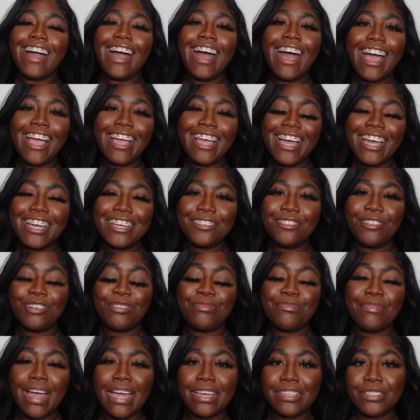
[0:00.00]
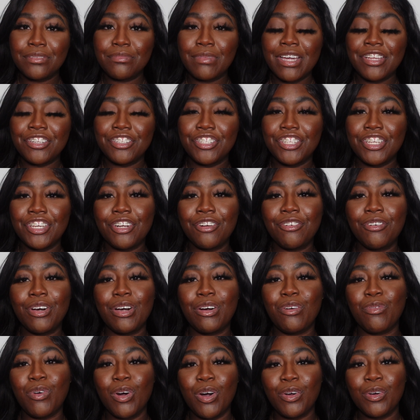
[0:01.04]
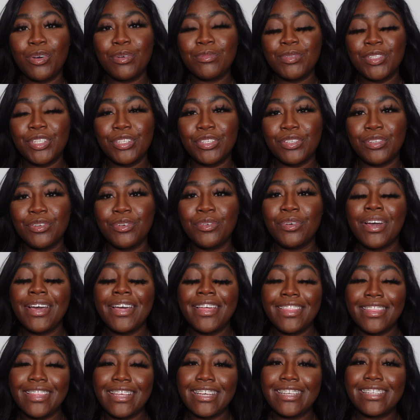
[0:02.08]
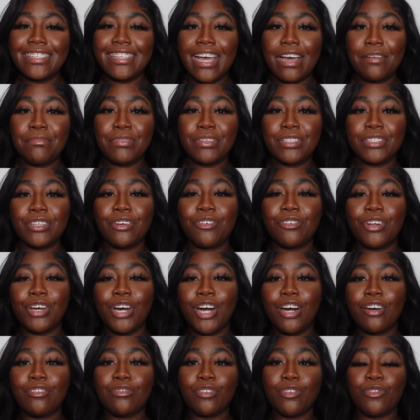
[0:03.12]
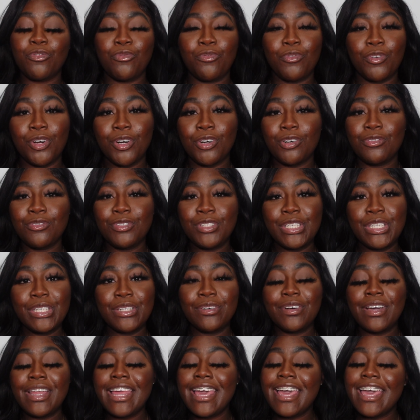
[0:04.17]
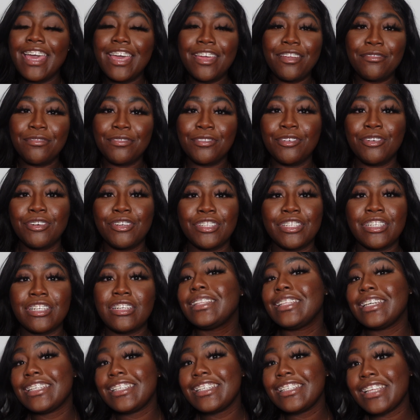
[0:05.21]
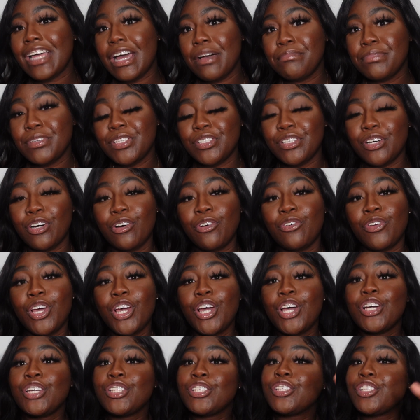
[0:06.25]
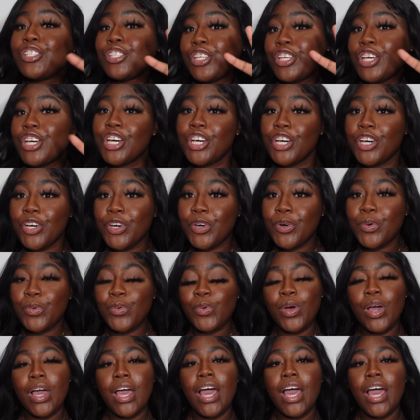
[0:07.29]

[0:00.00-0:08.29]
Hi guys, welcome back to my channel and welcome to this episode of Road to an Influencer. This is episode 2.